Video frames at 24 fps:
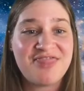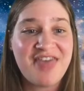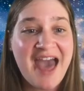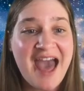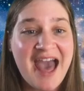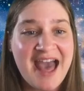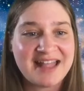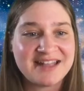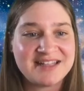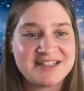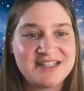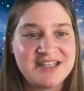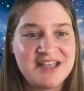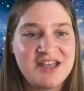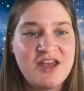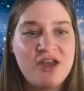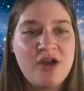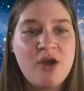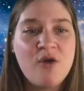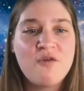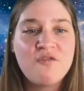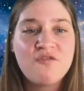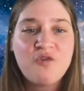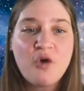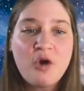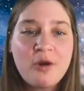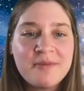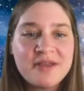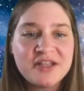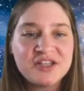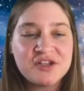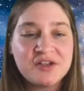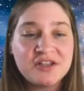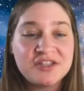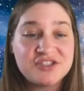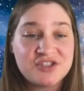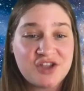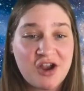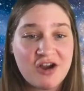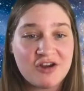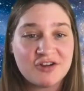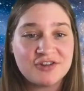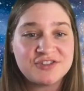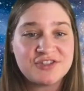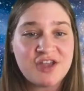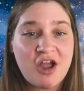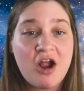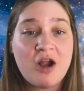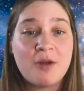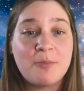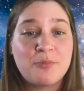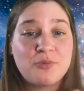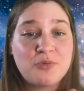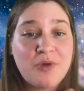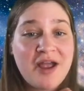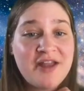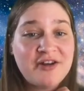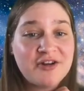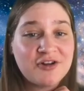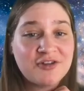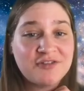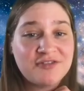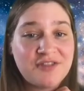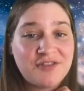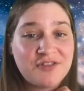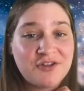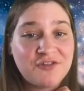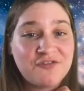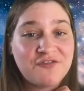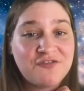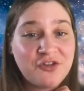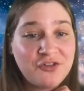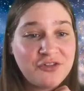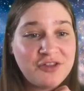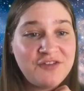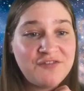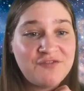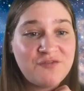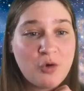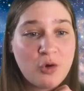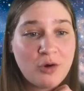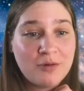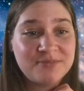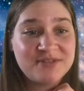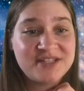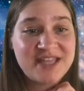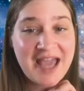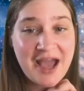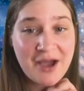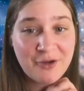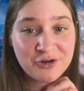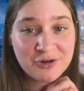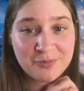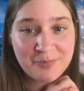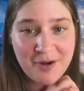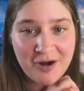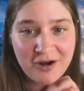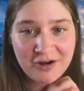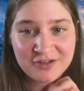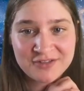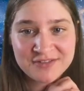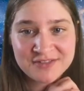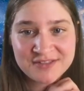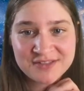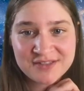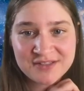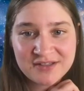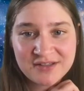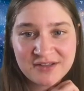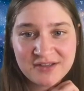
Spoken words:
that forming stars are brighter than their fully formed counterparts.